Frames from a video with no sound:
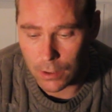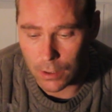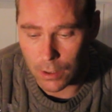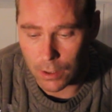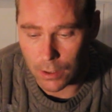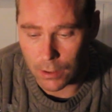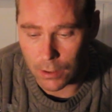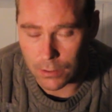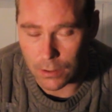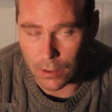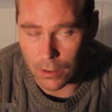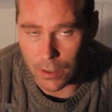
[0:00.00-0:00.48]

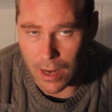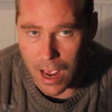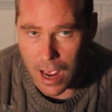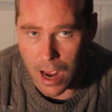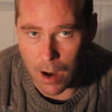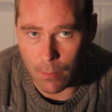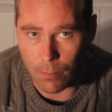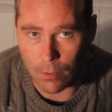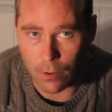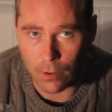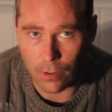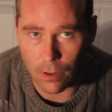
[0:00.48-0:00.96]
It's an
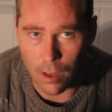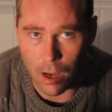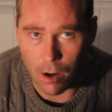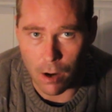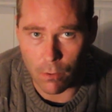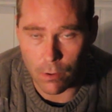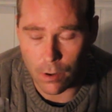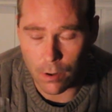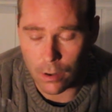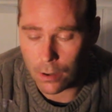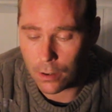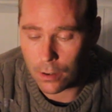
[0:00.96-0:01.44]

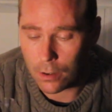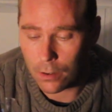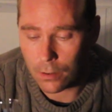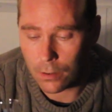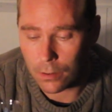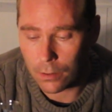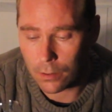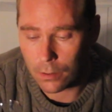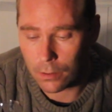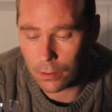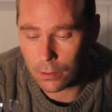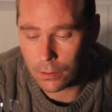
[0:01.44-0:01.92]
Aberlour
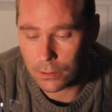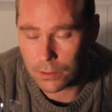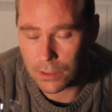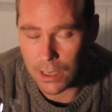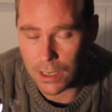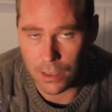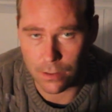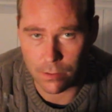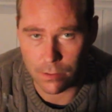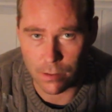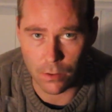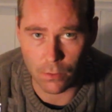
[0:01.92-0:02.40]

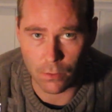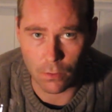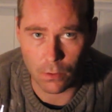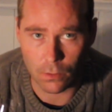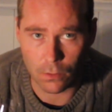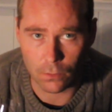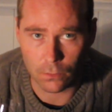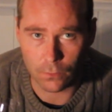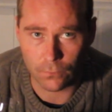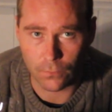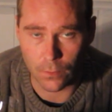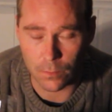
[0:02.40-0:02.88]

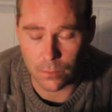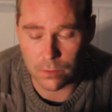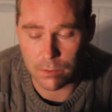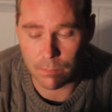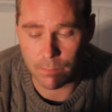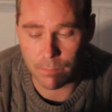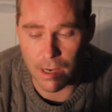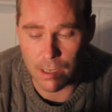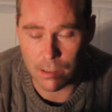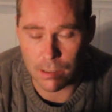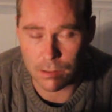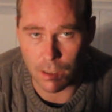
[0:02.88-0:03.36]
10-year-old from
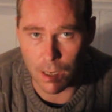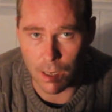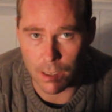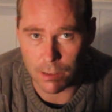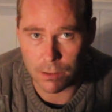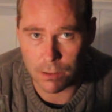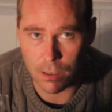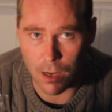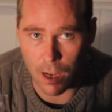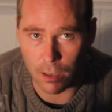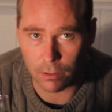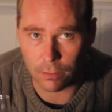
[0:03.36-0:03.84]

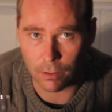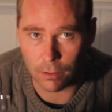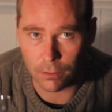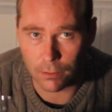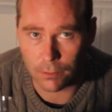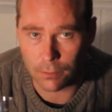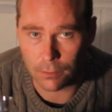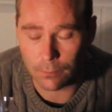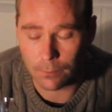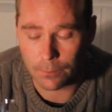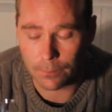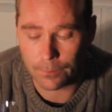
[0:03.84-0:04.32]
Speyside,
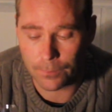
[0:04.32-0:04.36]
Scotland.